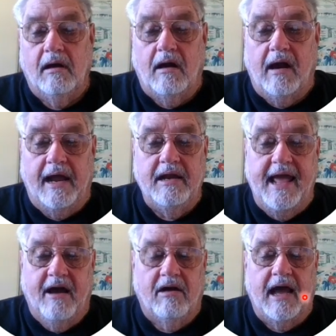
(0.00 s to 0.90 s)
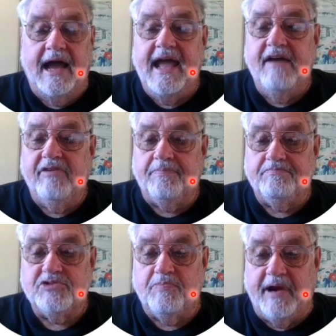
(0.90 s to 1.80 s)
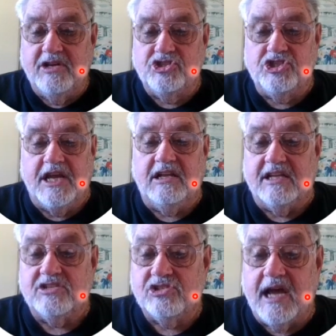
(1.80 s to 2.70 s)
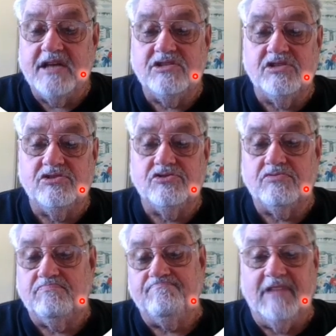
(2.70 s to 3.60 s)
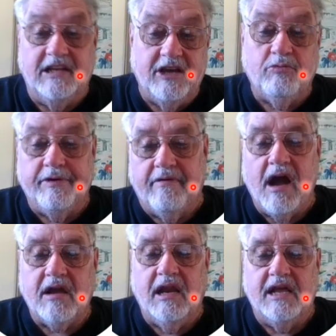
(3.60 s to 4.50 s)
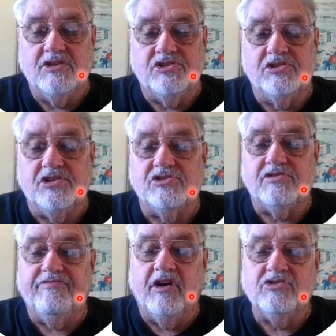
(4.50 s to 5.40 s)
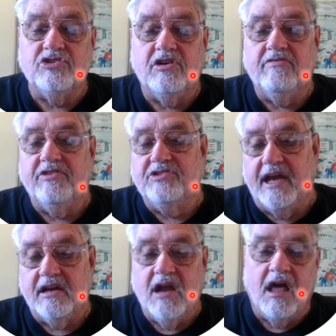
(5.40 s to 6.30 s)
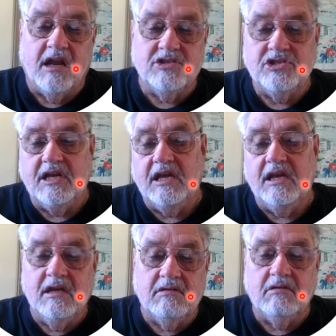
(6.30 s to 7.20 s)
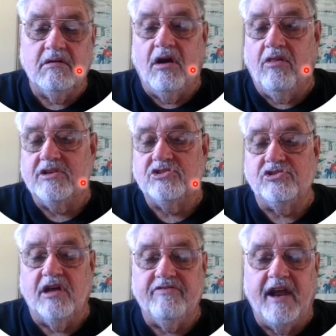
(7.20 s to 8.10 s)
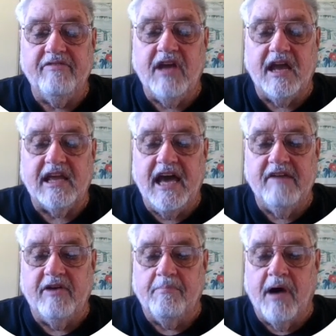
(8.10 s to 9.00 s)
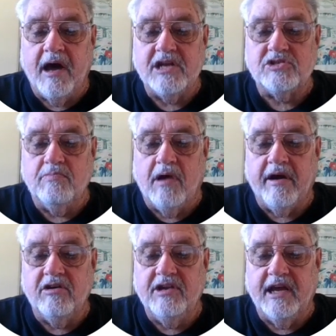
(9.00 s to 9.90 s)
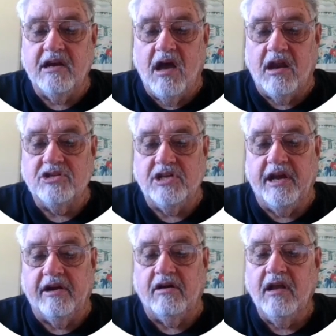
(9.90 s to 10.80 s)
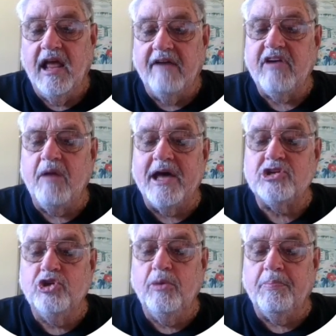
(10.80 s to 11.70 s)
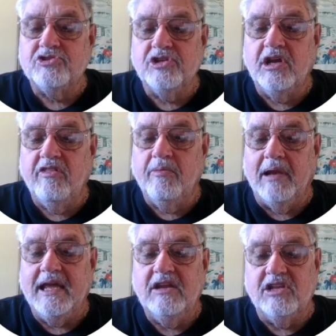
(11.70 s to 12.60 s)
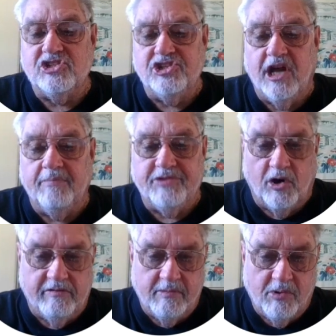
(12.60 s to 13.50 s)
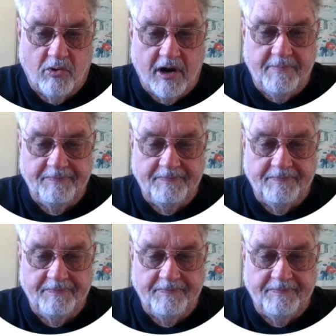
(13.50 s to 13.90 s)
All right, now I have a spreadsheet that sizes liquid rocket engines as a function of the technology and all this stuff. And I've got kind of a modest modern technology here. I've got about 2% of the bleed that's dumped overboard.